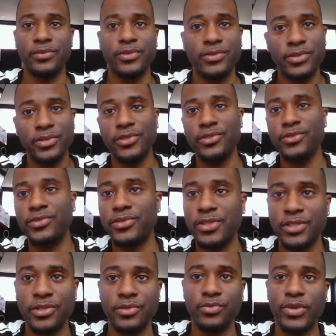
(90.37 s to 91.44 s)
We used to use,
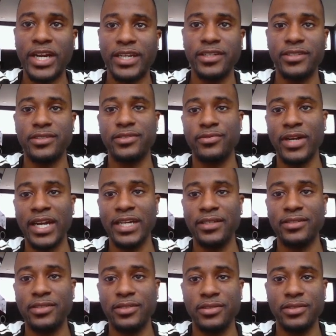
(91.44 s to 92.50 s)
records,
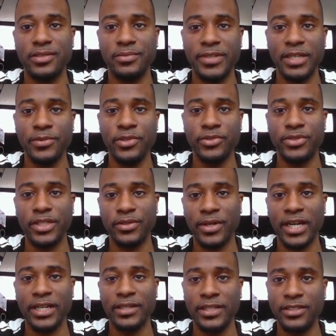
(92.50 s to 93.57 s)
right, to make music,
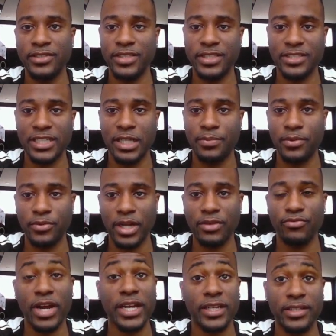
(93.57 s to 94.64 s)
right? Here's an example, right?
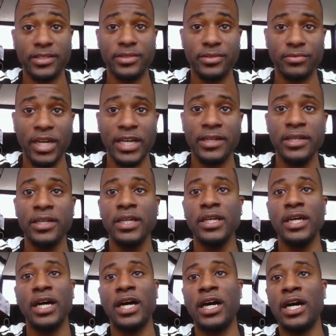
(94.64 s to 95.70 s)
Records, right?
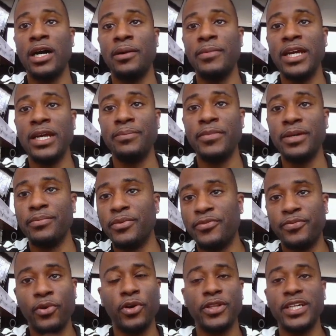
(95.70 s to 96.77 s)
And
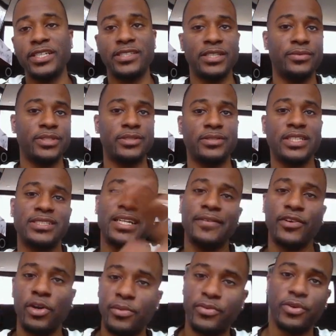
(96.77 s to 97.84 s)
before this, let's not
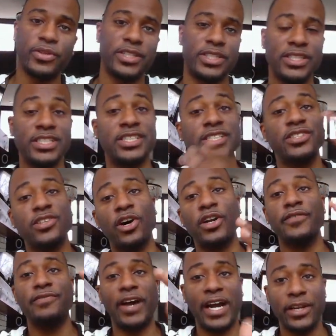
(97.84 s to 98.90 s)
even go before this. Let's just start
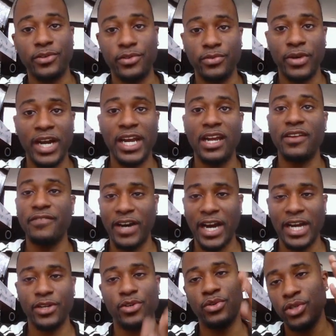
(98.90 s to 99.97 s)
at vinyl, right?
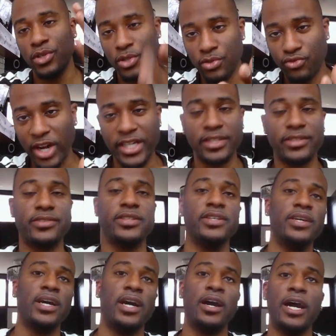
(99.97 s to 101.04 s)
Vinyl records,
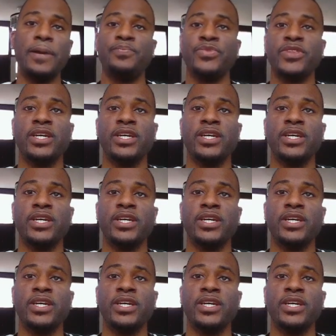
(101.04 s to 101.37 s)
all right?